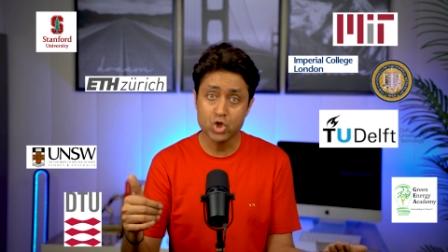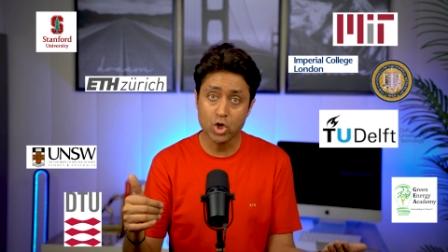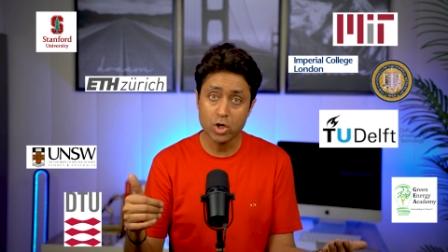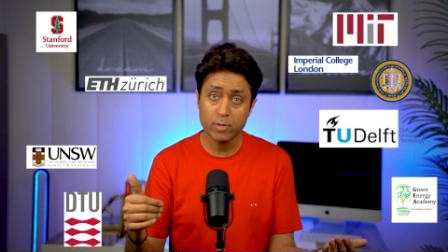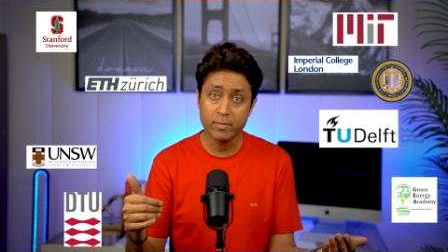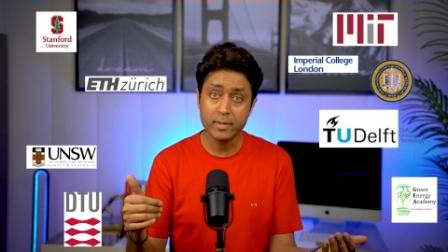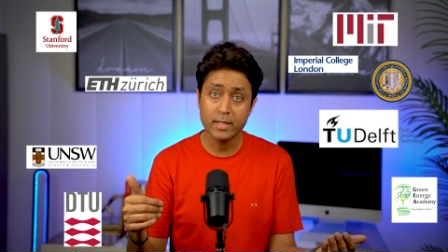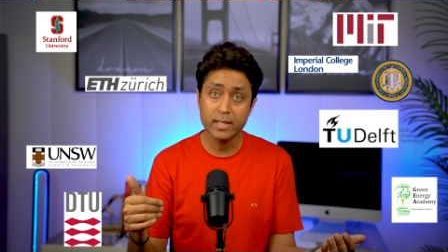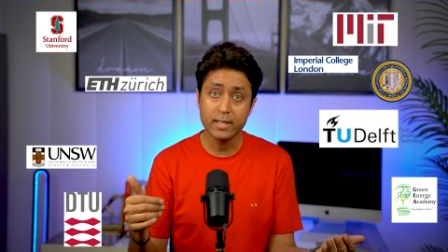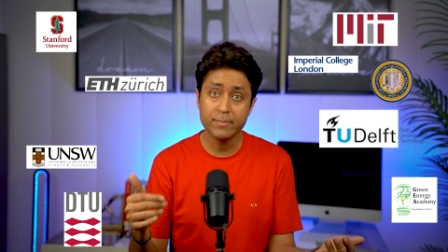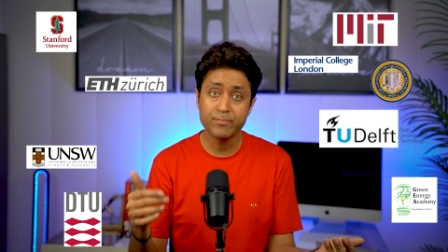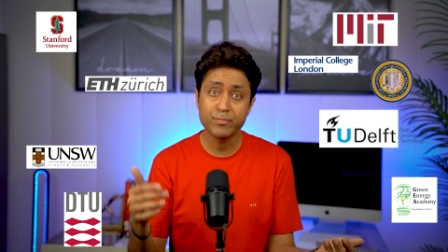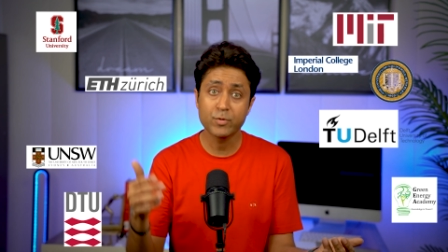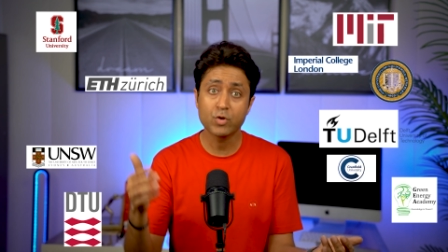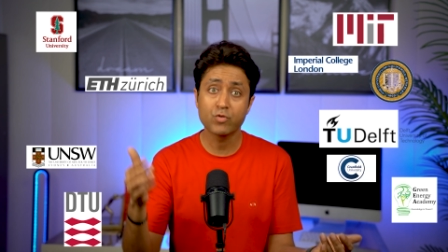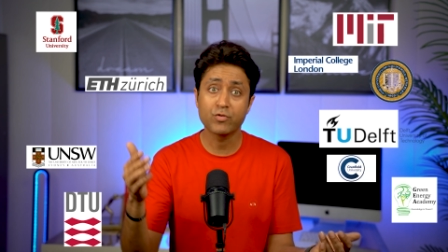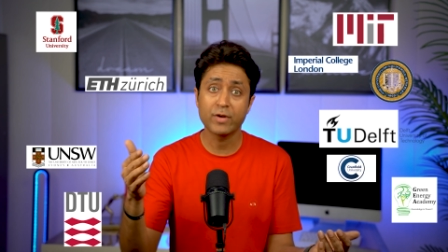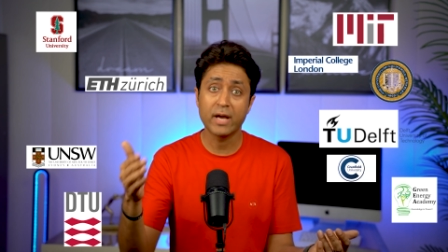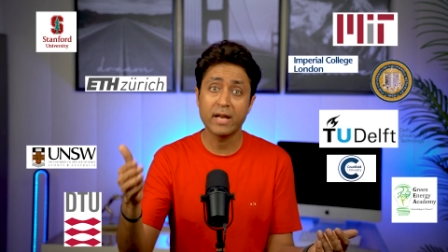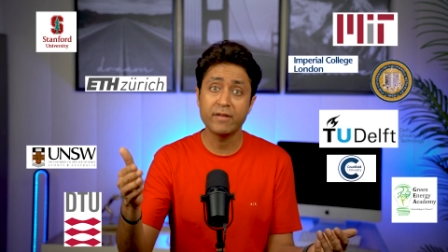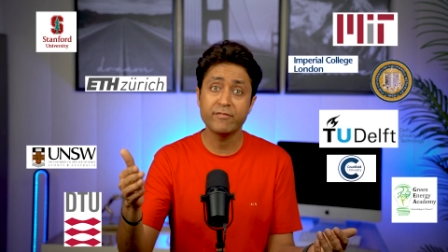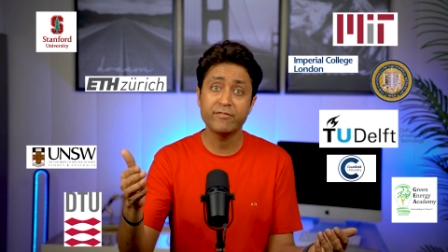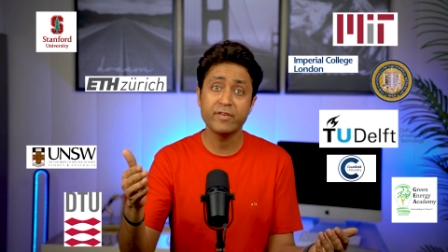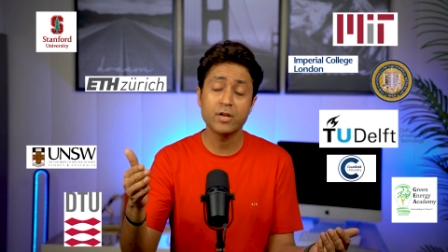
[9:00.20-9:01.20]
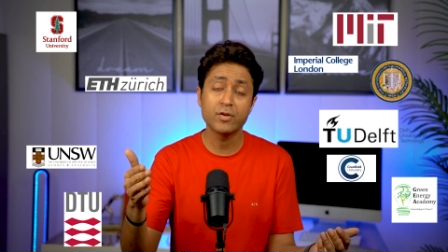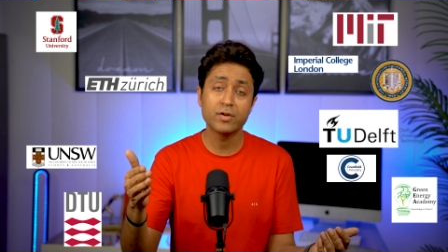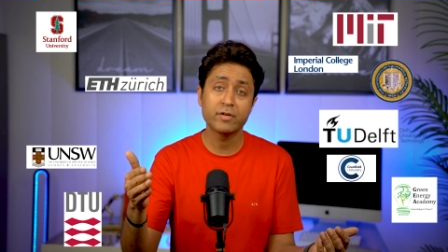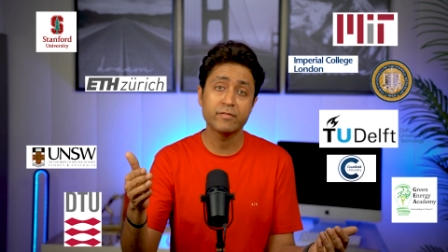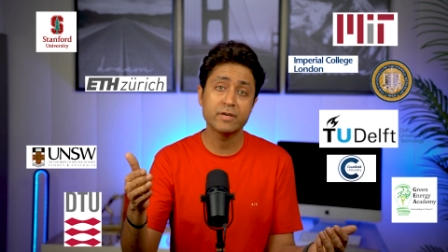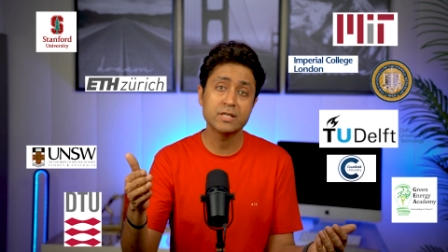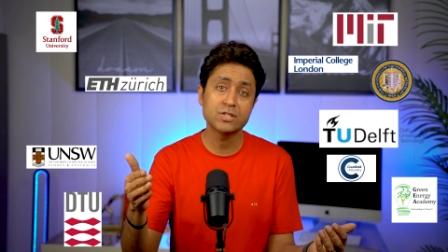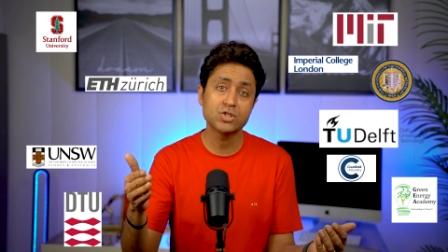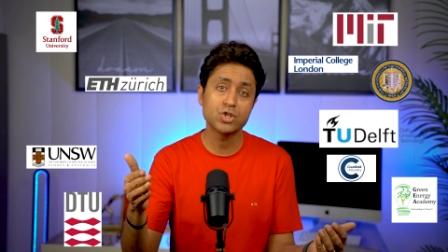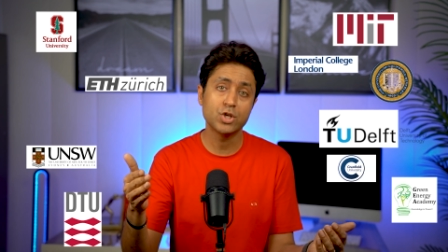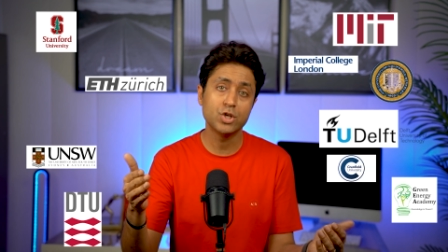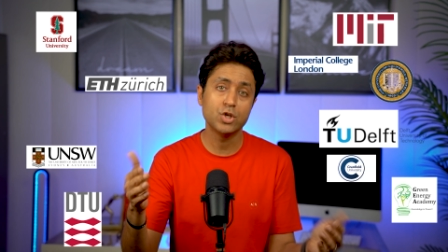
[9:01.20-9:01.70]
in Germany, Cranfield
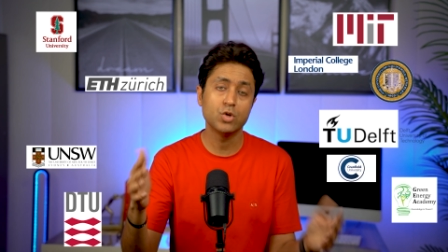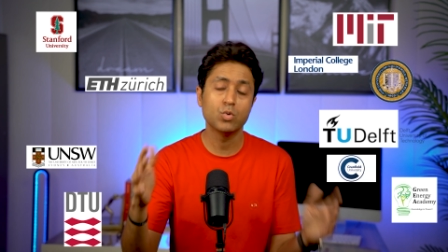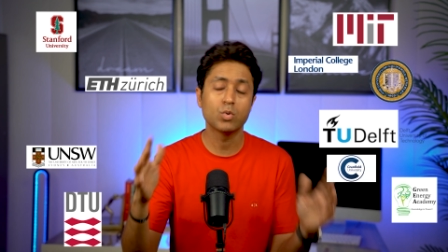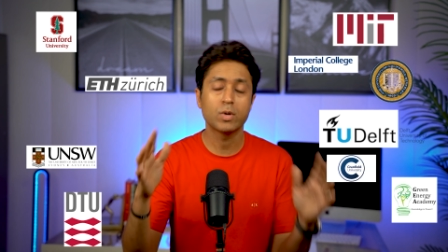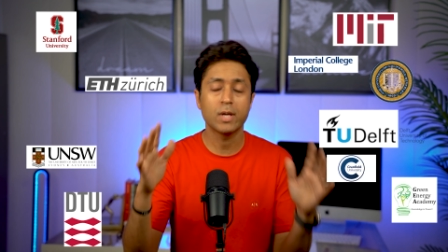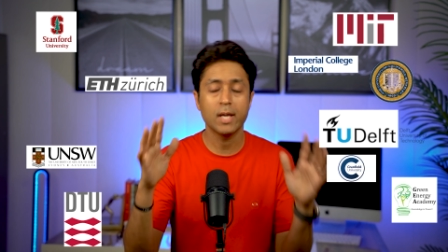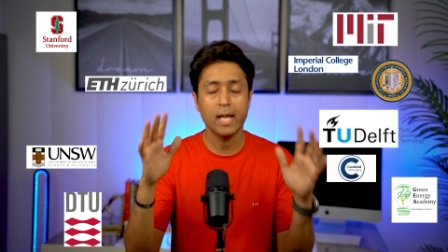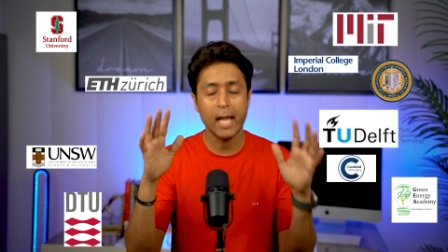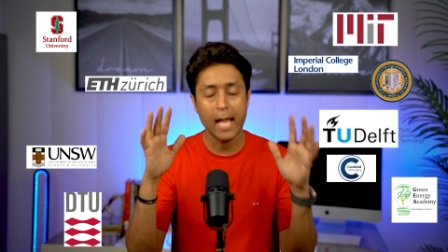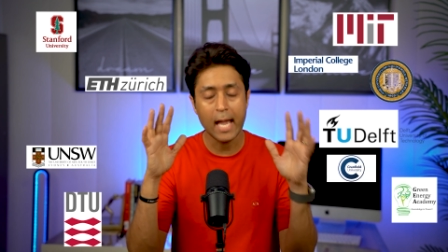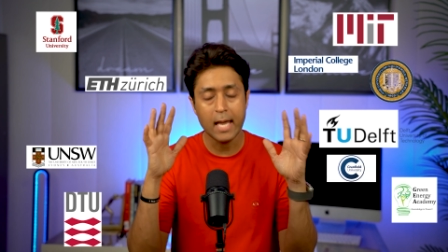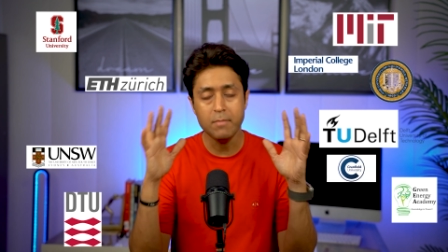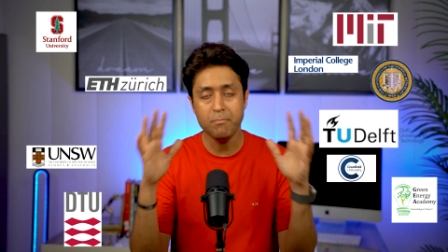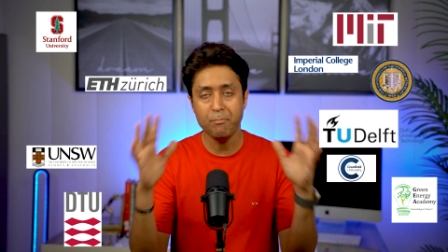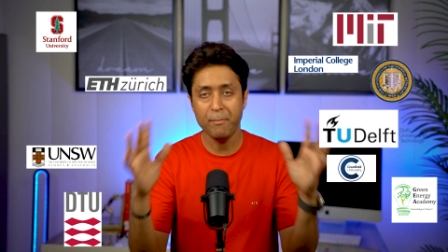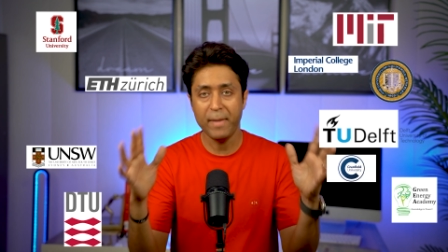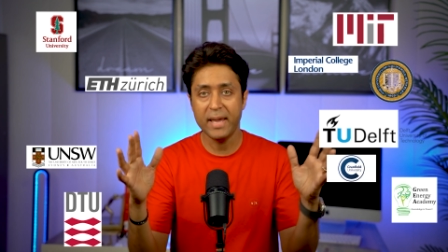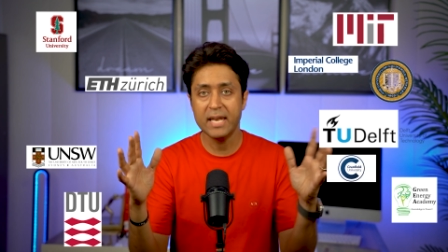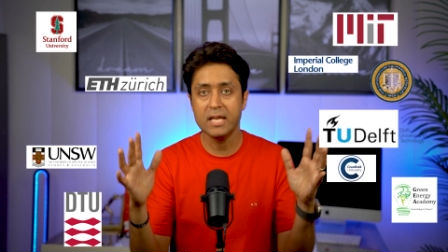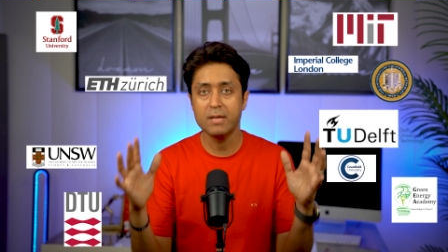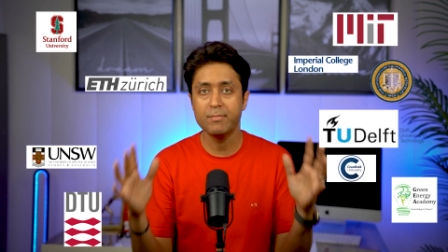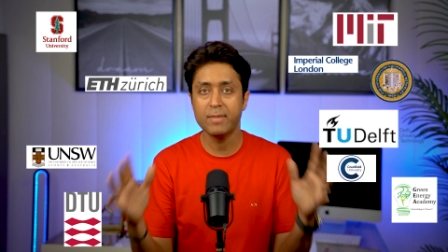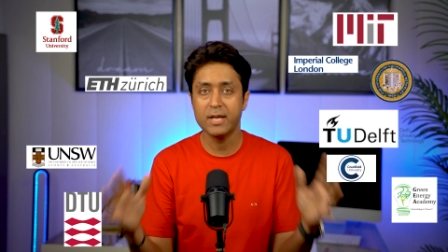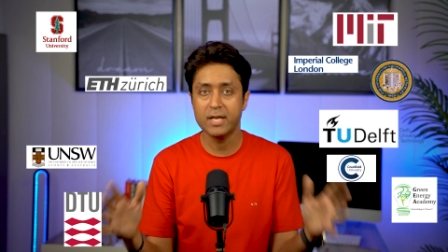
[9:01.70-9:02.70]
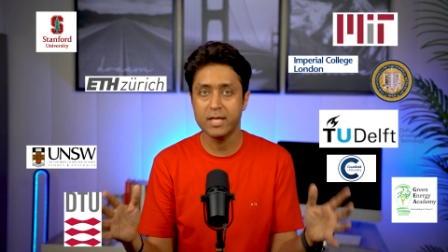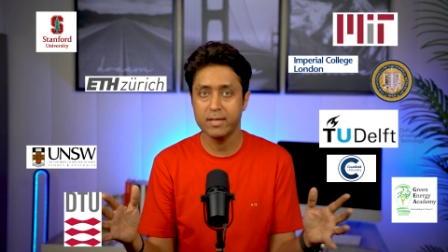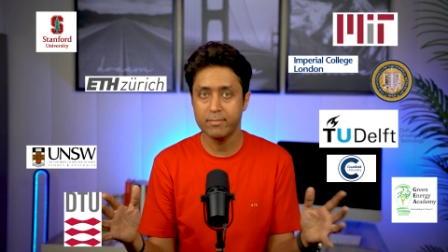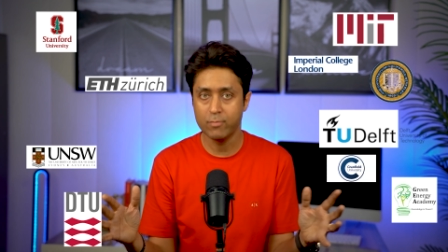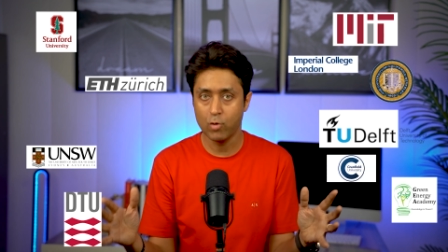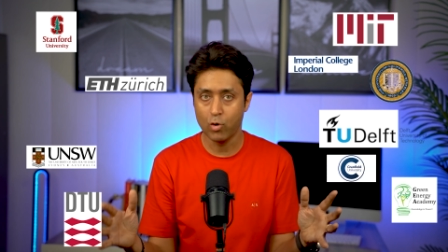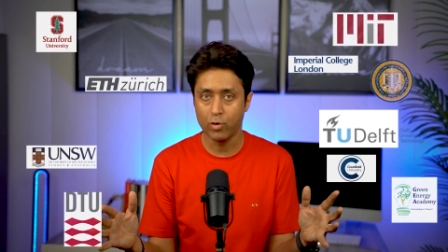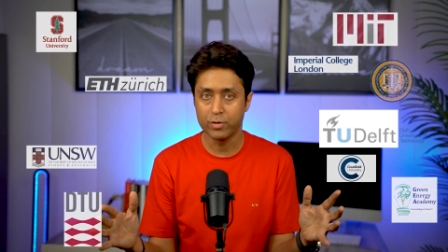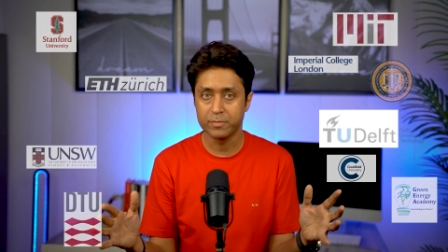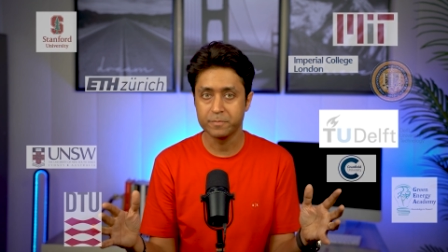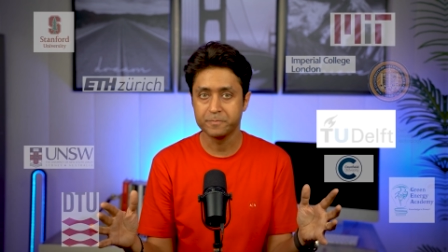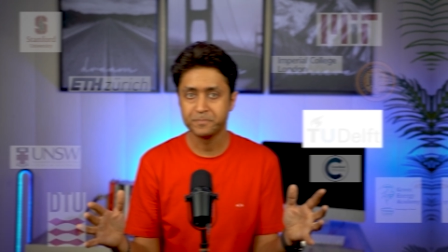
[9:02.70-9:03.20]
University in UK, and many, many more.